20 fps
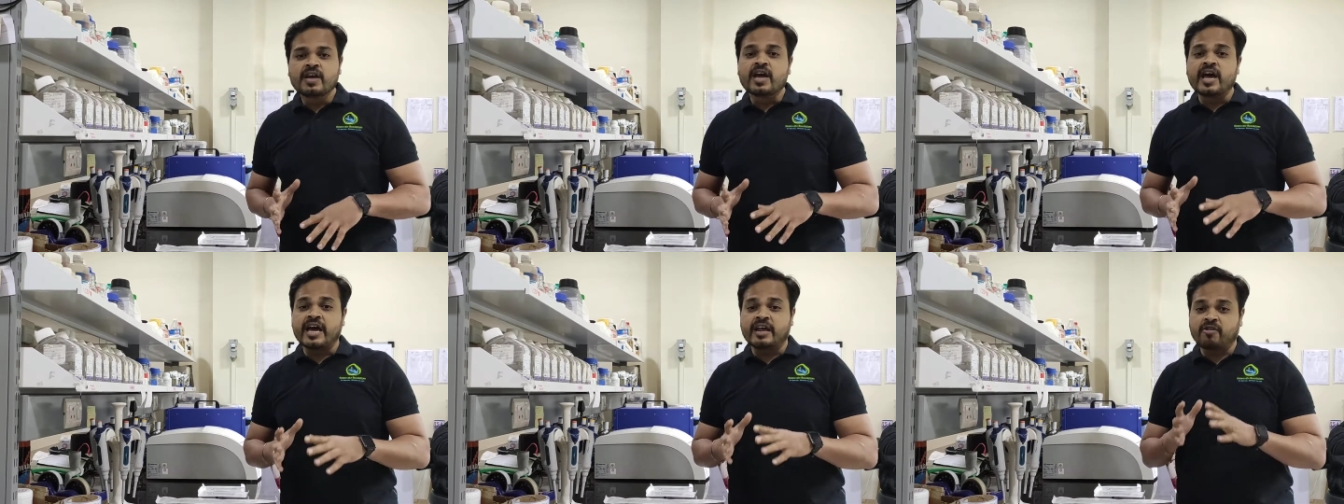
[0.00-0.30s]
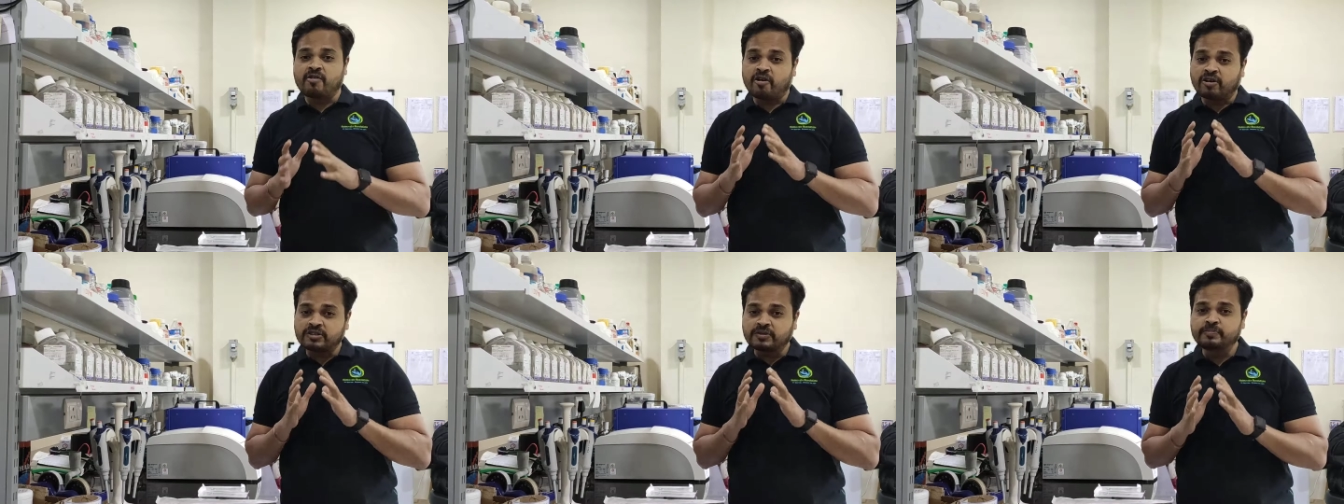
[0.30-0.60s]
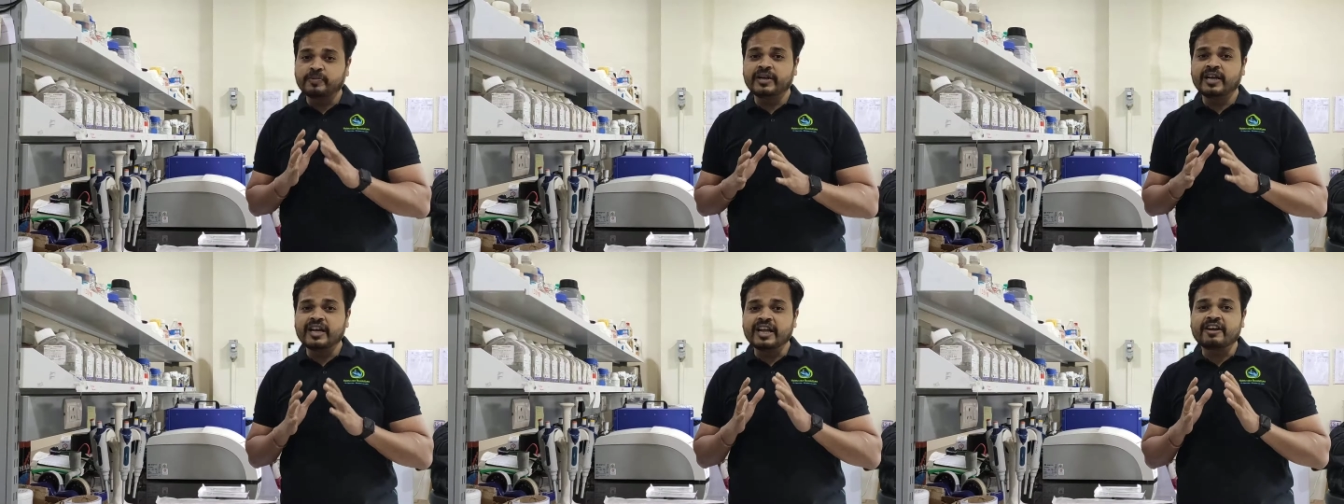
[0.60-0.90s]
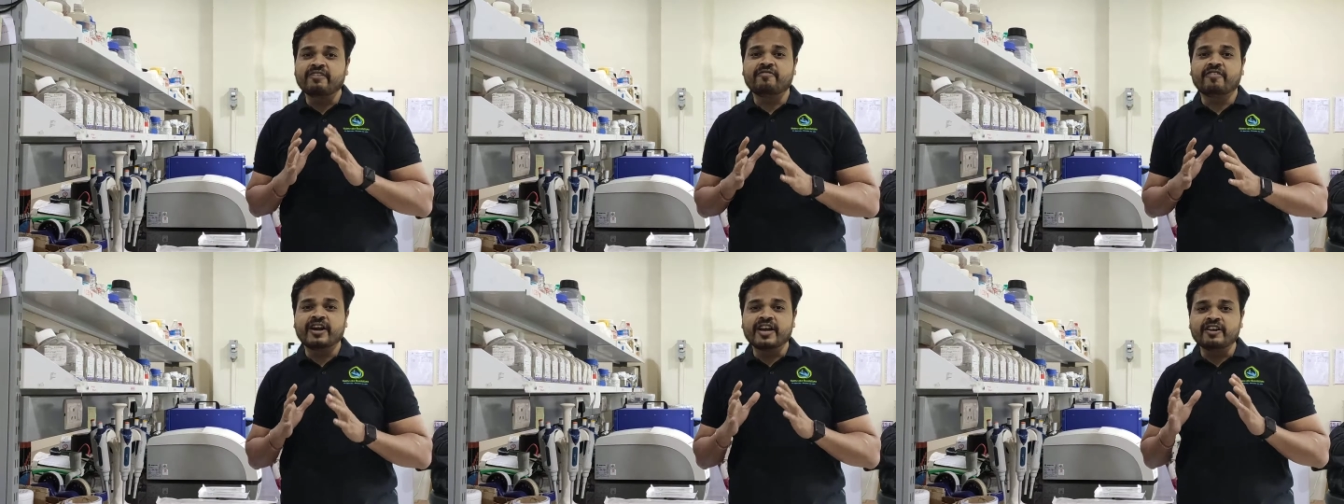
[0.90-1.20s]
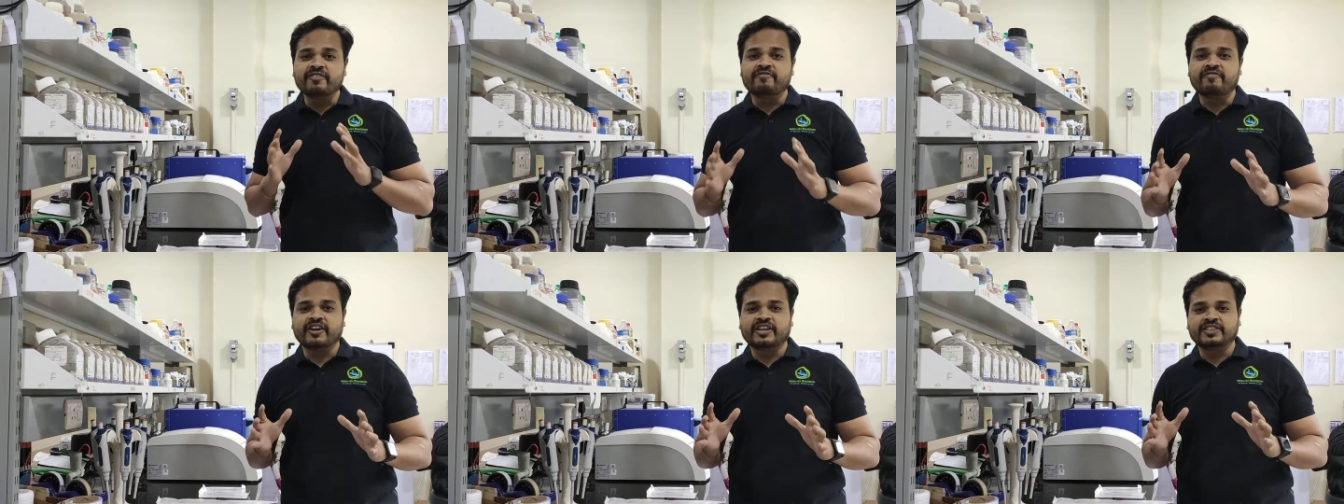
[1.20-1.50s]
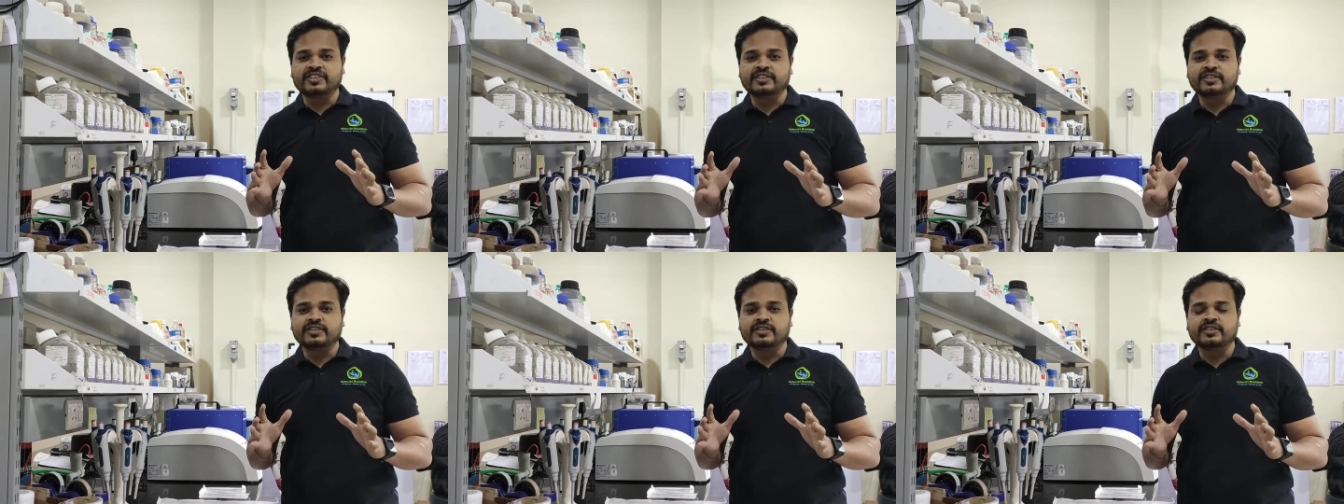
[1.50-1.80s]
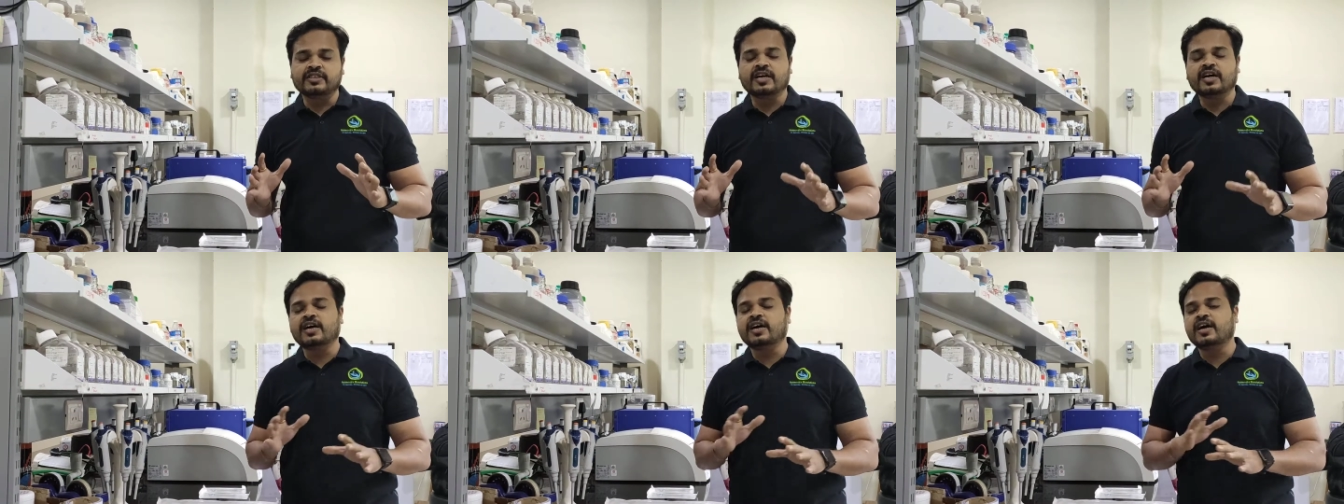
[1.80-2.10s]
And hospital acquired
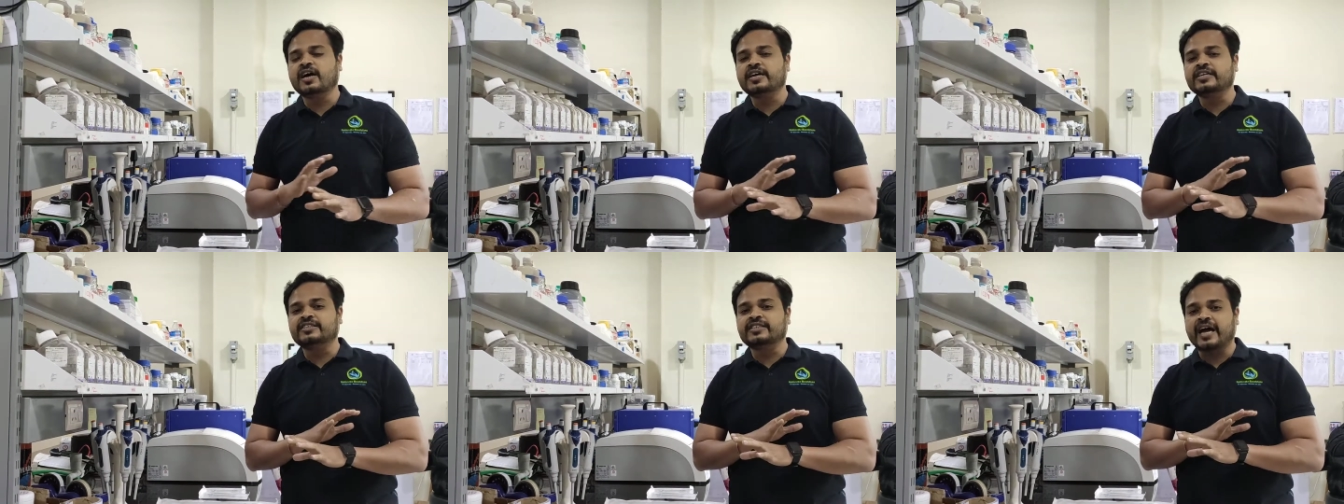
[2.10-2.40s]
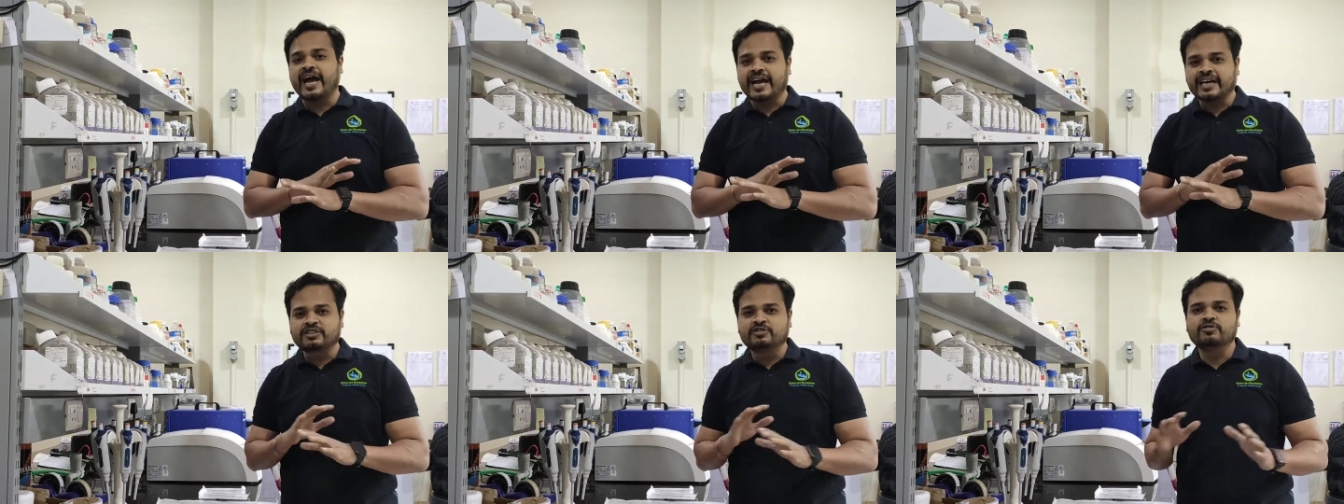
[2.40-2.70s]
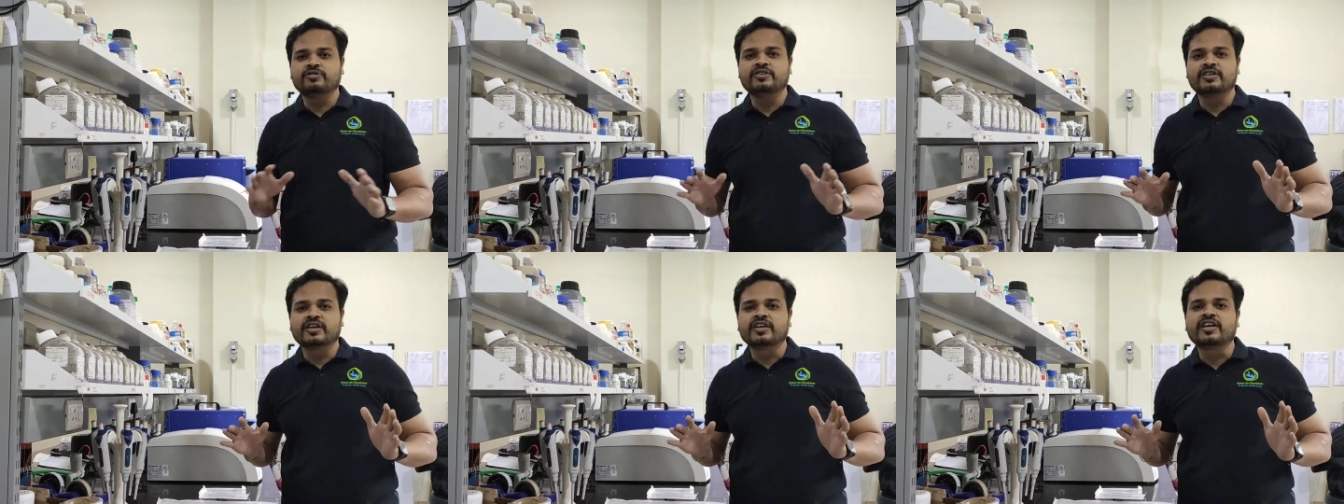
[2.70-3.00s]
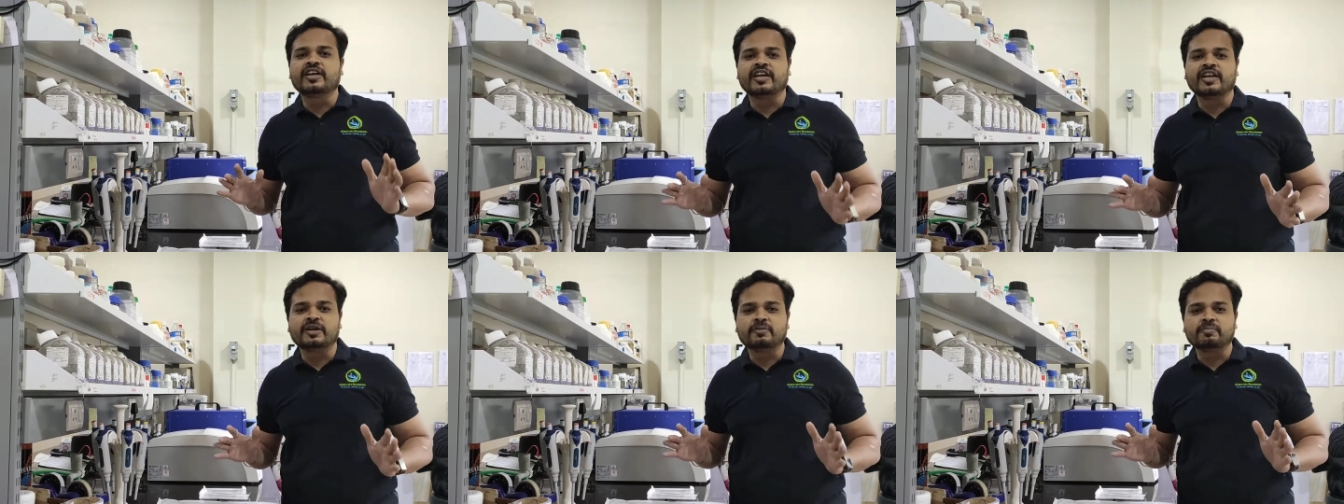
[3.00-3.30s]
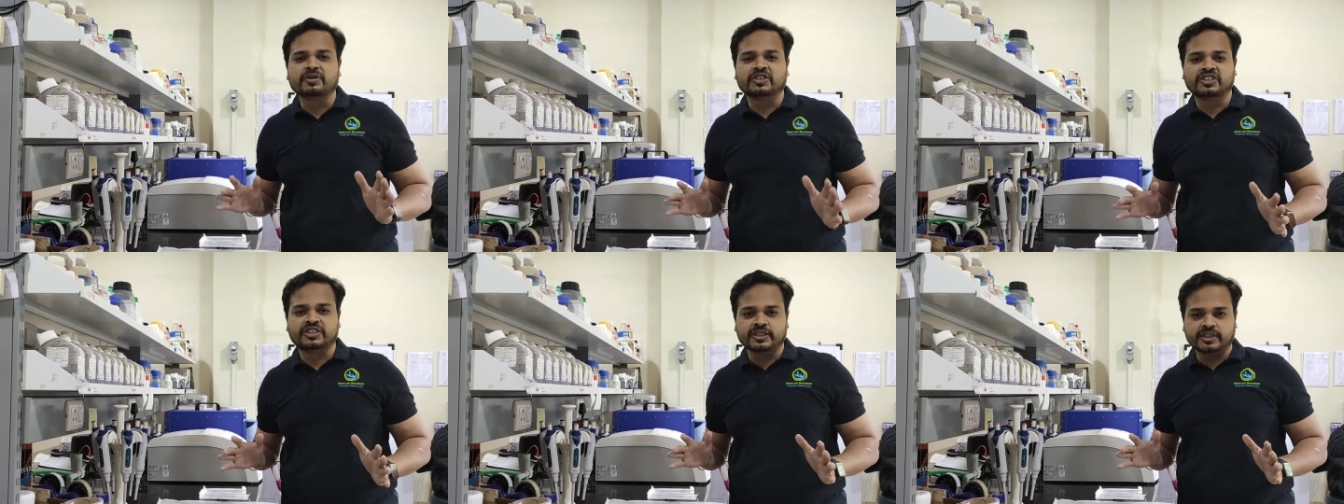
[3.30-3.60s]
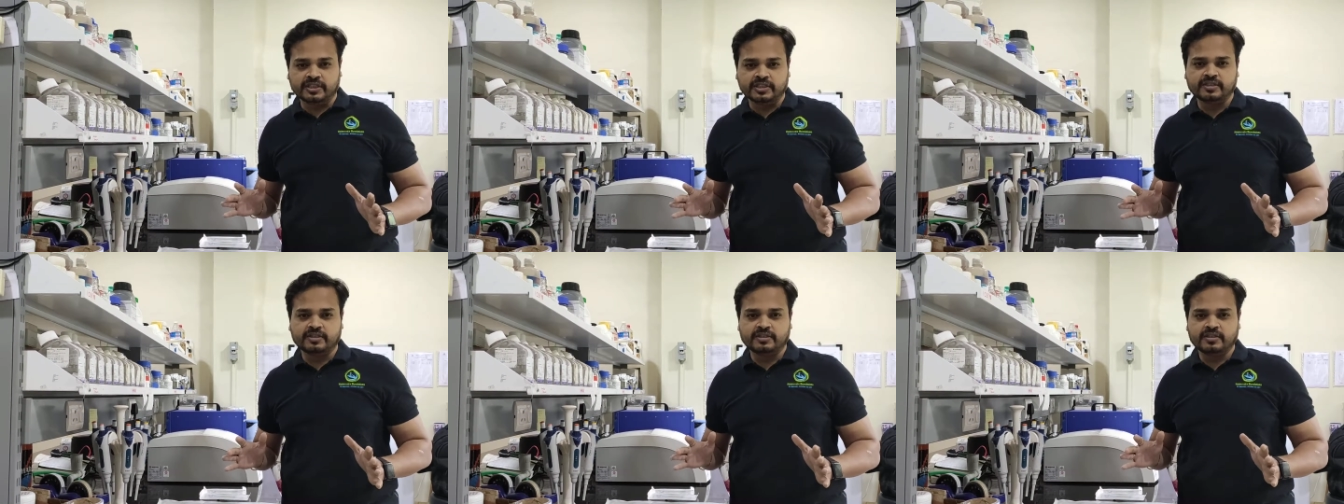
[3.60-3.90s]
infections is actually a killing machine.